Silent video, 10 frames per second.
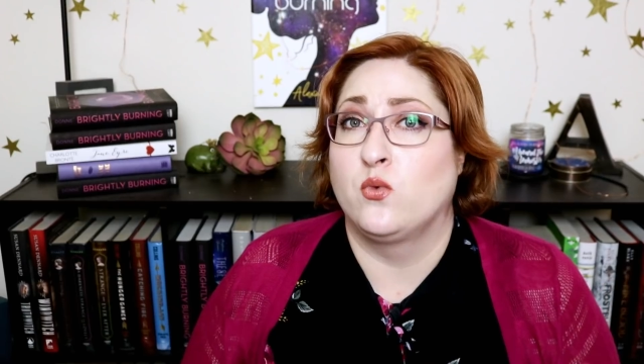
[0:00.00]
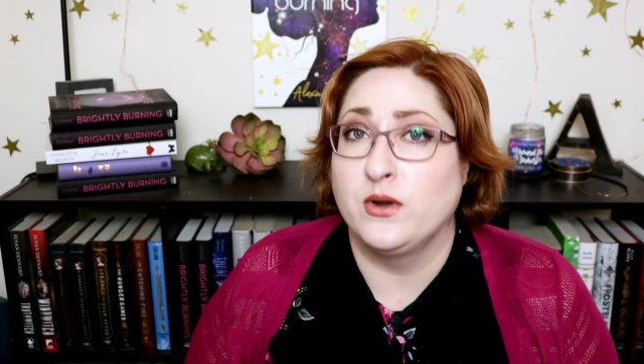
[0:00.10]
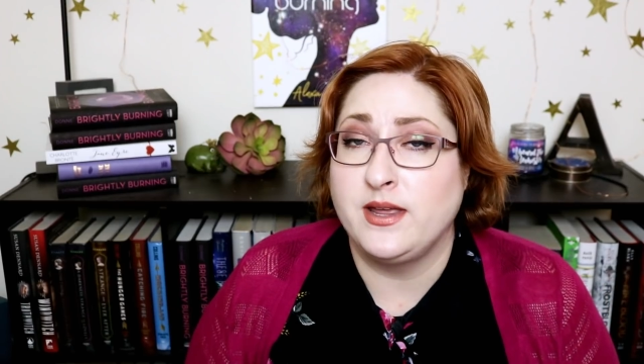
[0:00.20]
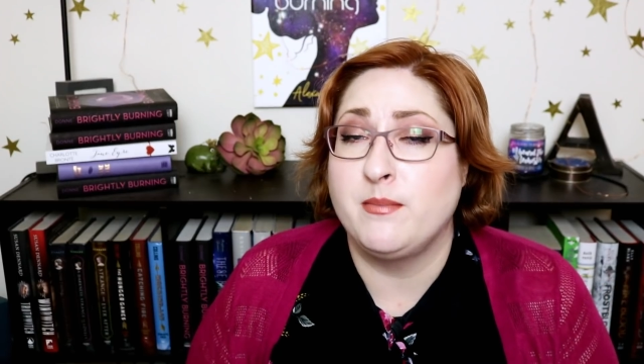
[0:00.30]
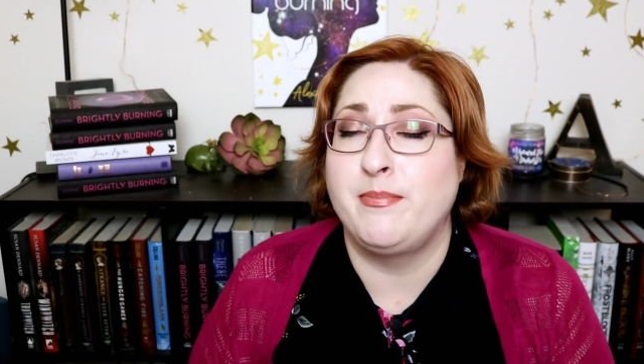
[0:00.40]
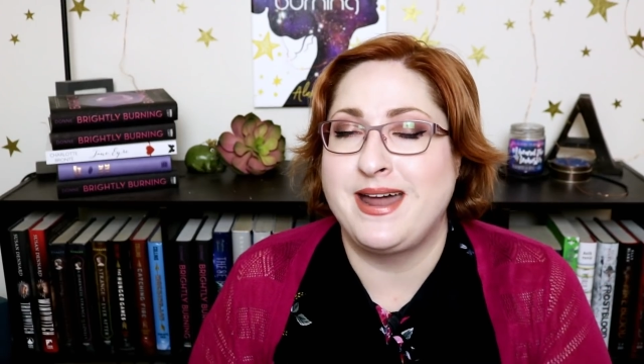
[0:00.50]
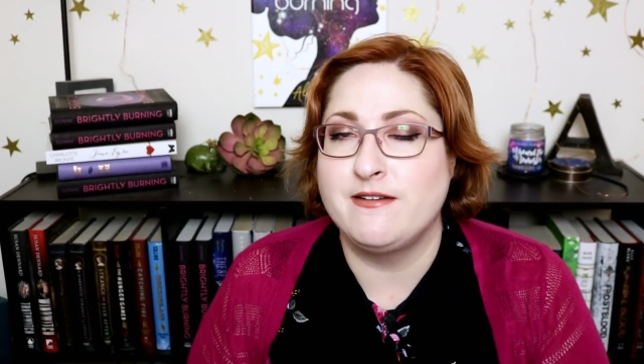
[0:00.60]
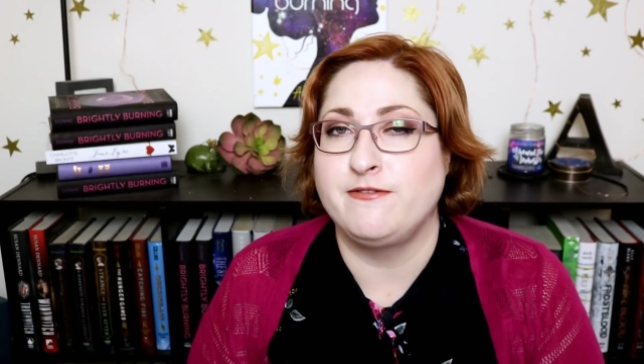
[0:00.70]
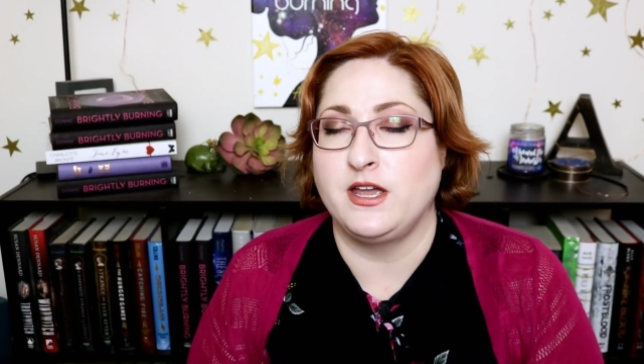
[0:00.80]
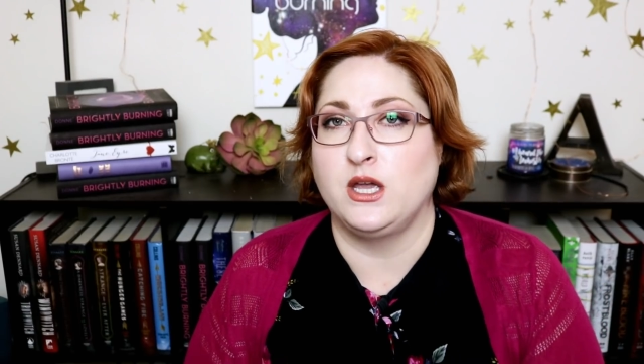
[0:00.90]
really
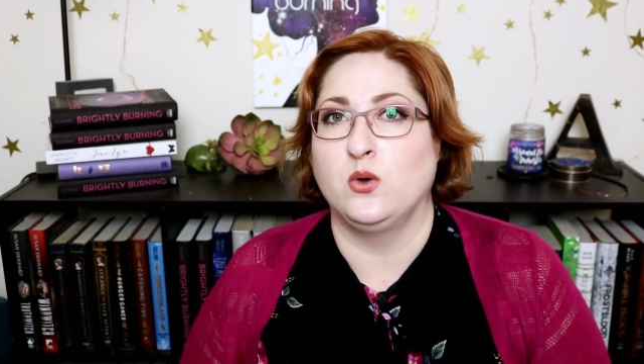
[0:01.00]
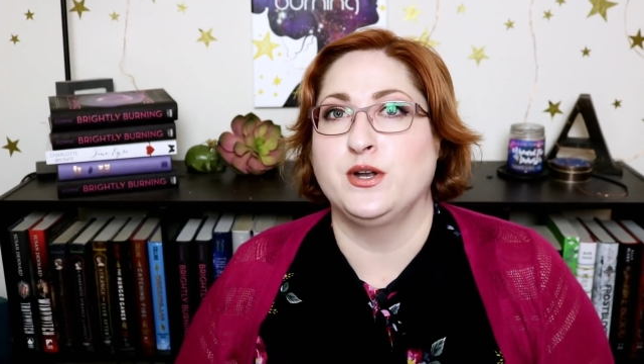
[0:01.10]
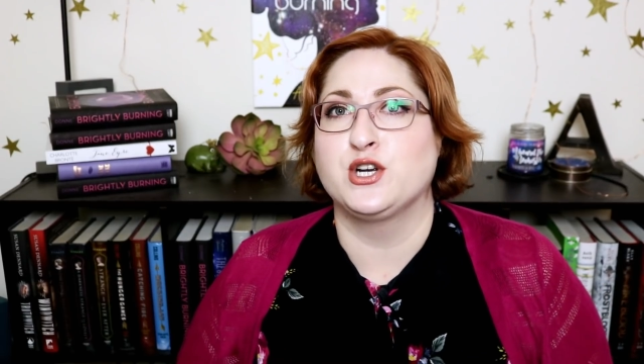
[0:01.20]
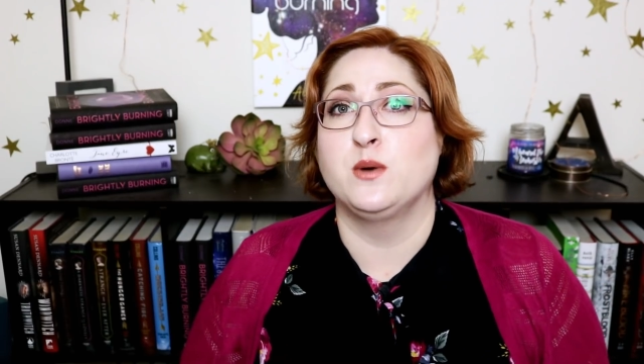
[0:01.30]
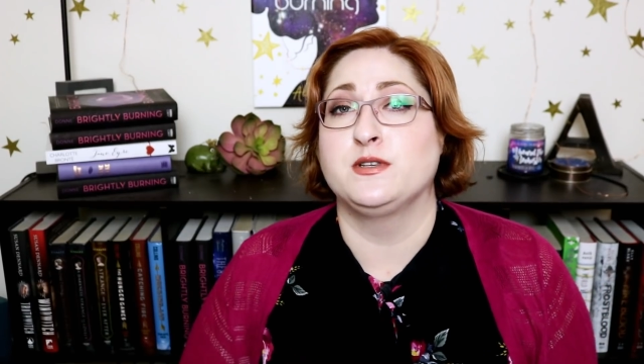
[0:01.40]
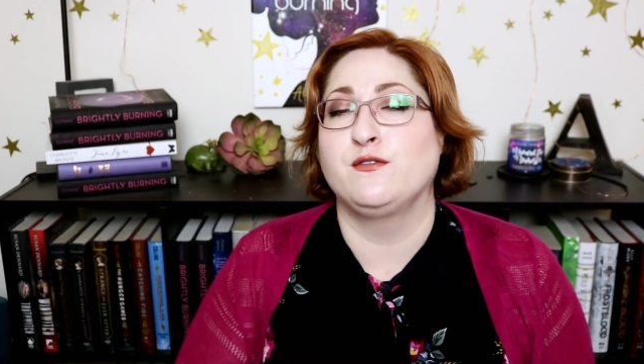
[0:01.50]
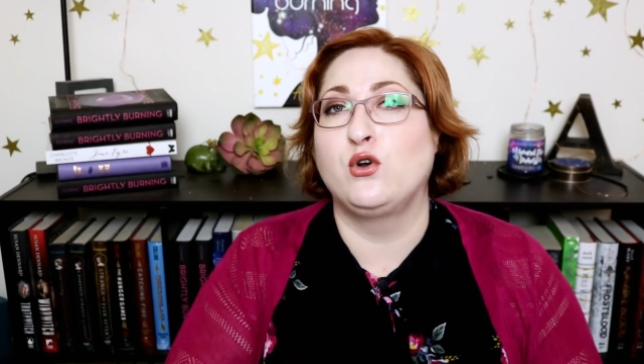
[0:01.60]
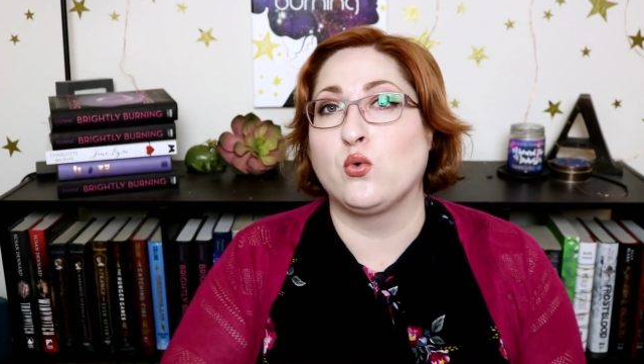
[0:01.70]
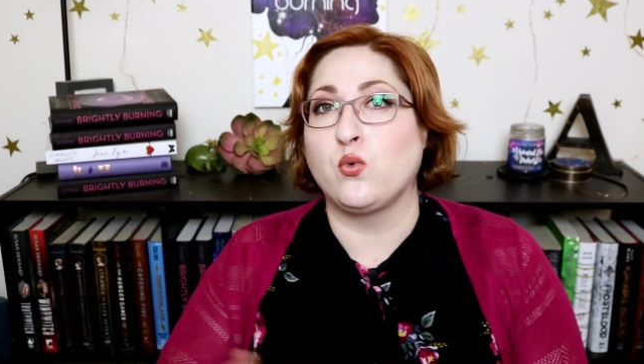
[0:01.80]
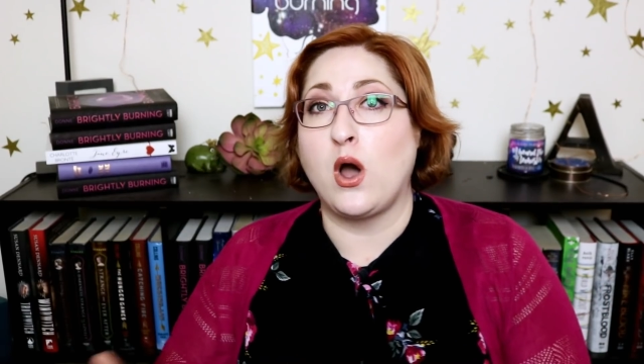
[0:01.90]
benefit you in terms of
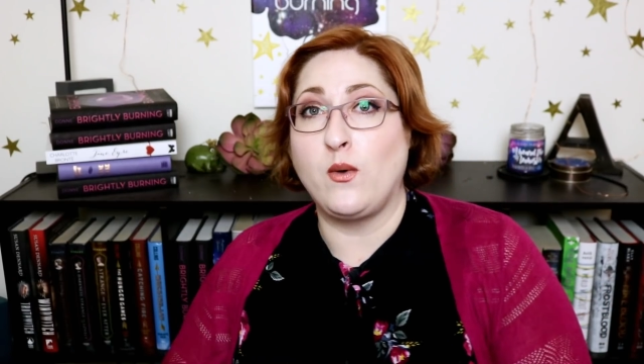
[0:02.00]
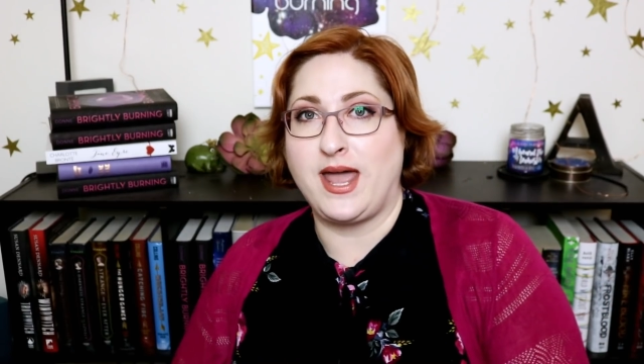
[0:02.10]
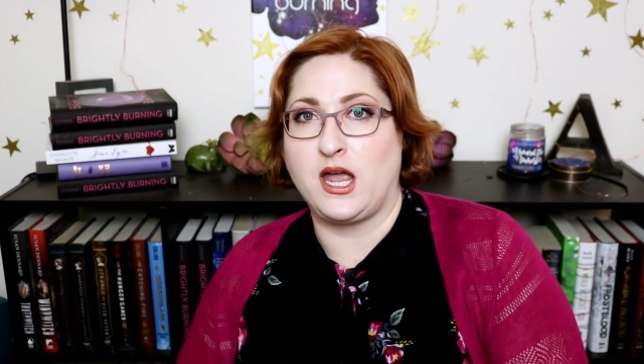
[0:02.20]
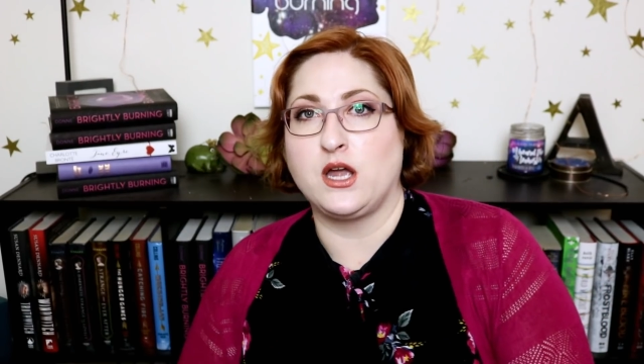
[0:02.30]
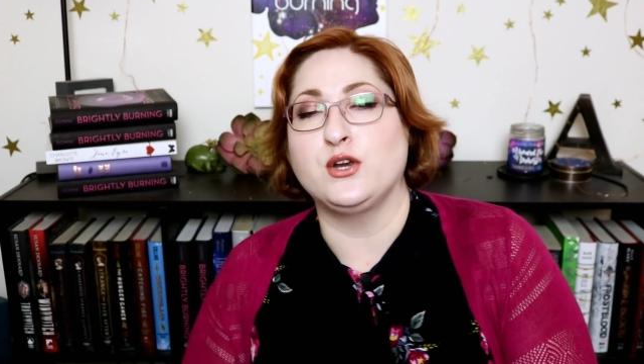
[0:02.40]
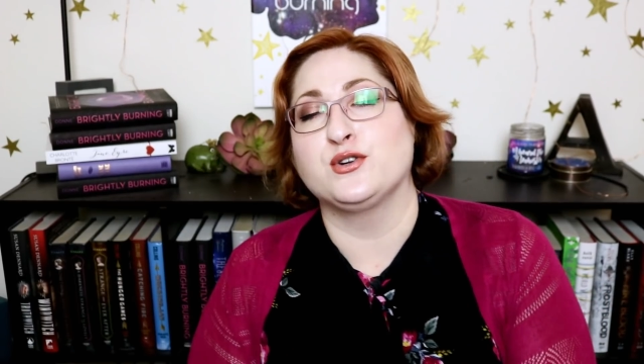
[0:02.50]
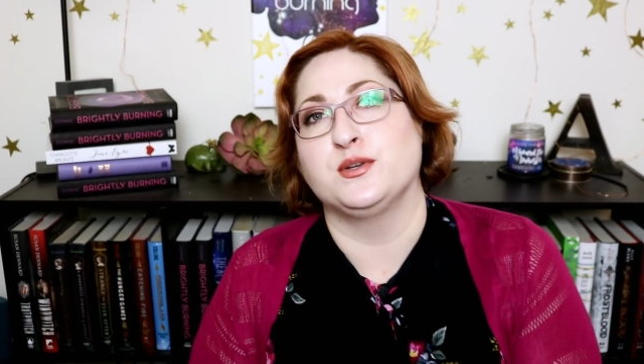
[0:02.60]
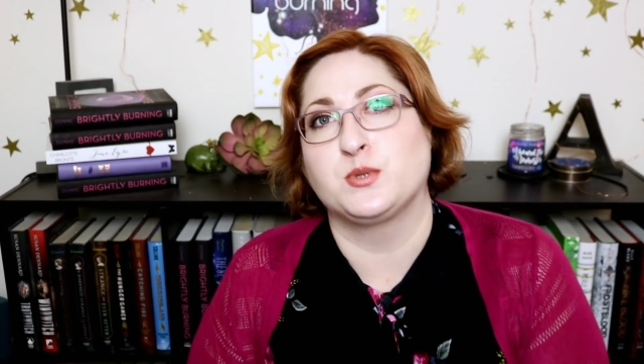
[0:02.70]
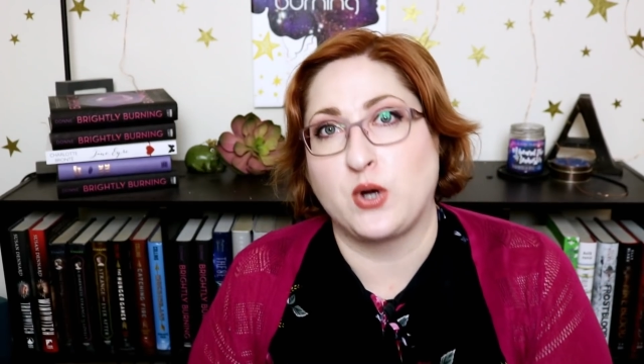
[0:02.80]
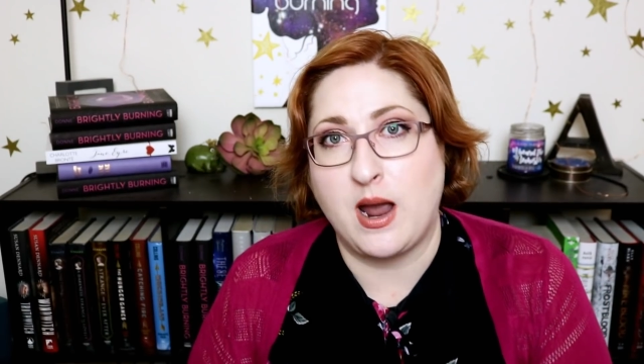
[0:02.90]
growing your
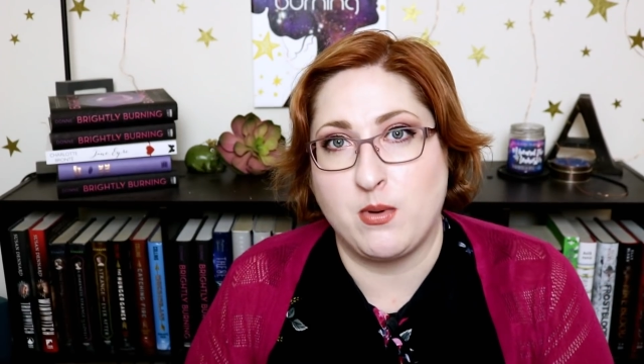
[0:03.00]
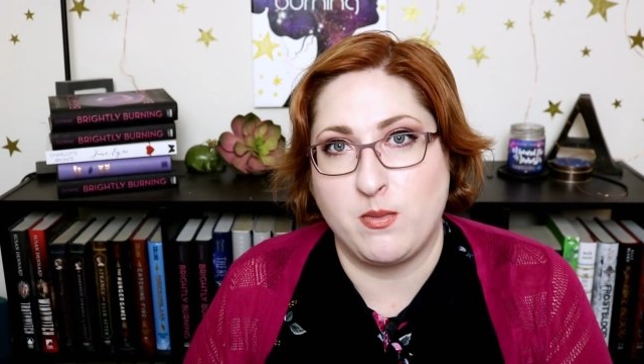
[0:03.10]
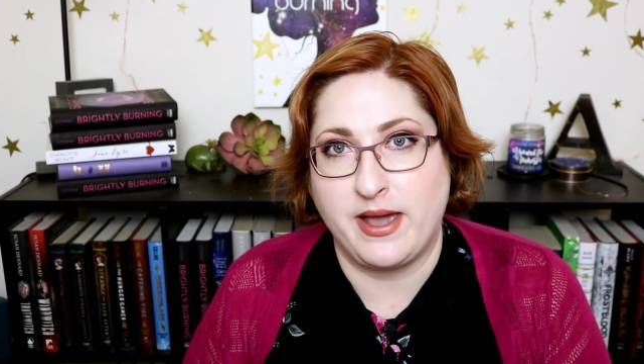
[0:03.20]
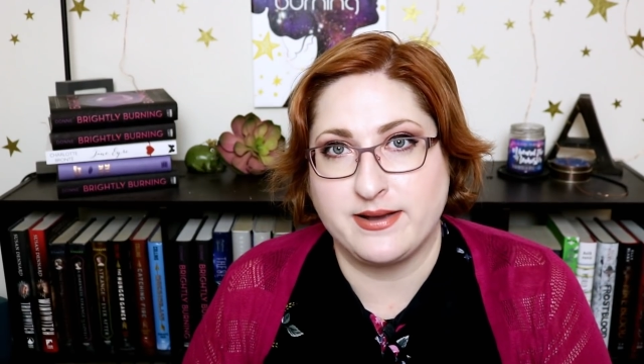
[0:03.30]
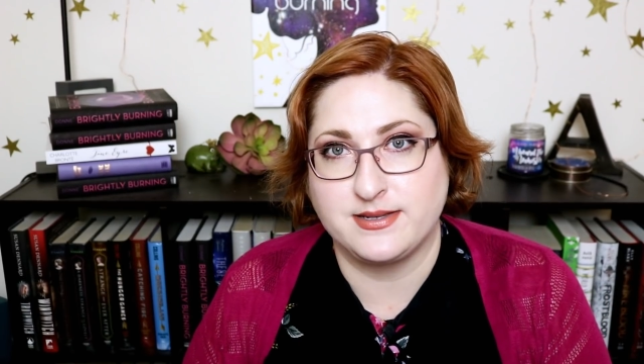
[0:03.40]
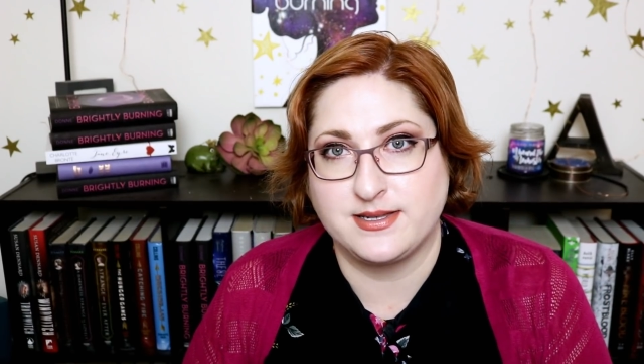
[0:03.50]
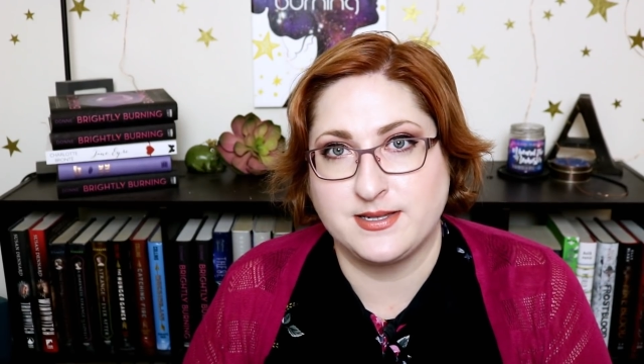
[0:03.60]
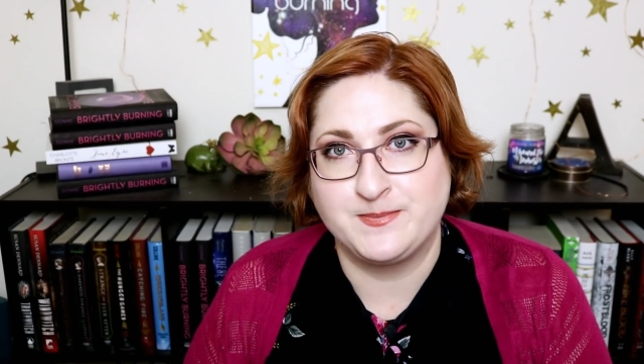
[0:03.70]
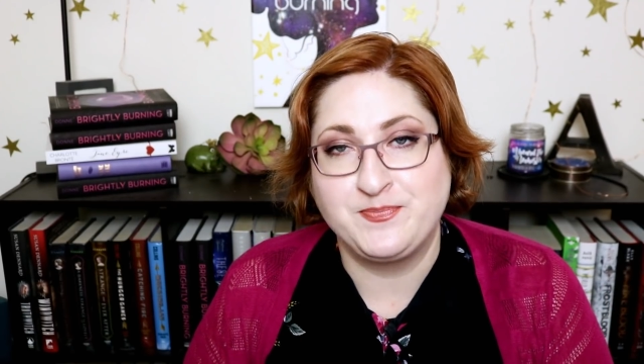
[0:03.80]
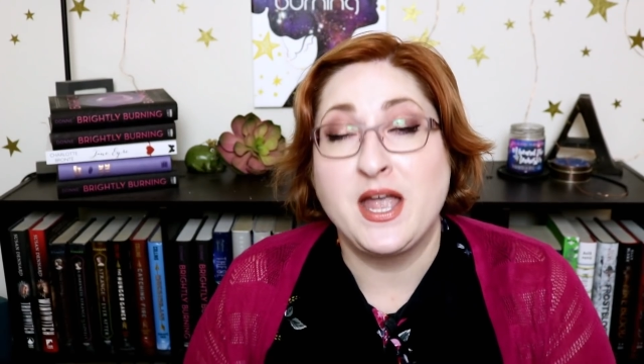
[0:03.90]
subscriber base.